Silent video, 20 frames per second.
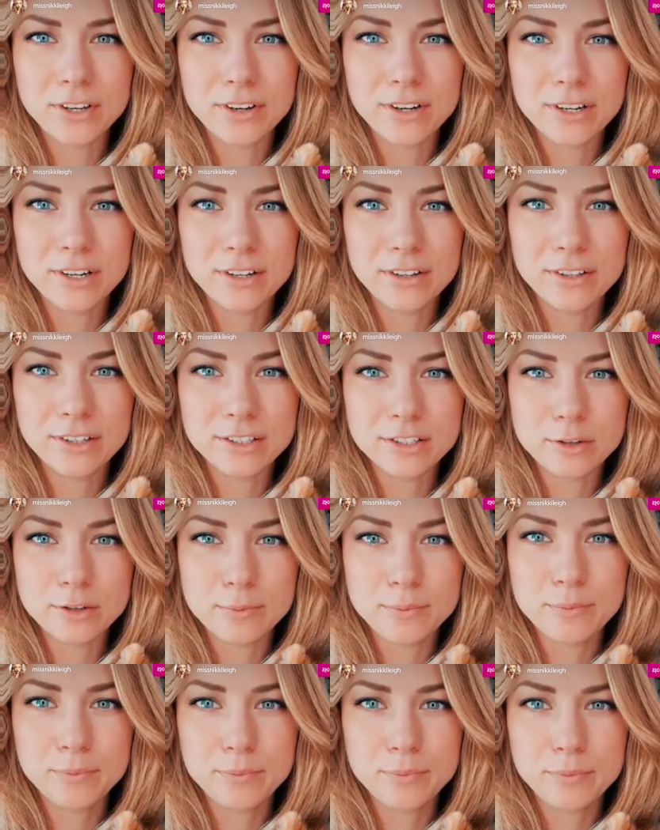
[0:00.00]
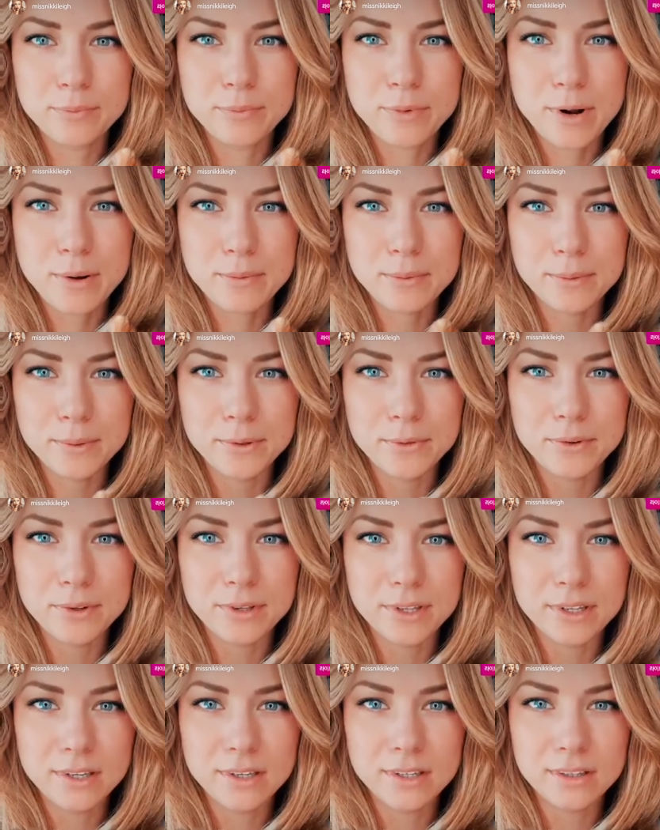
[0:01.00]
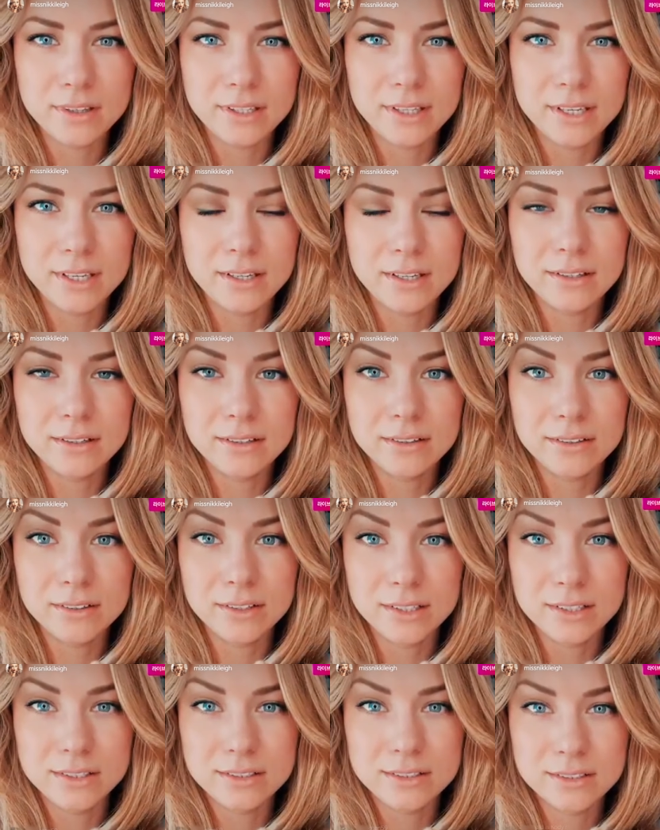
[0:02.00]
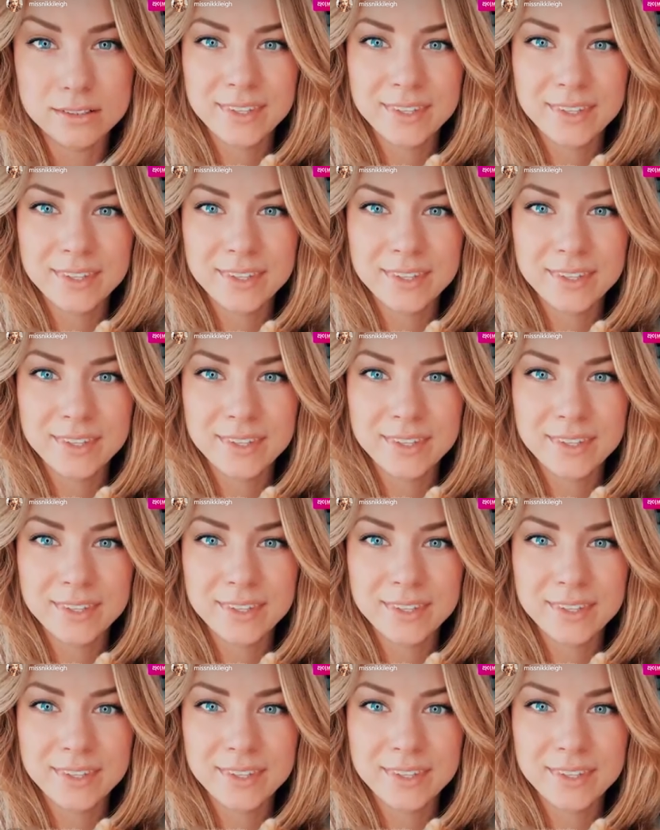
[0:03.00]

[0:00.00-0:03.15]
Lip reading: I know these are probably really late. Hold on.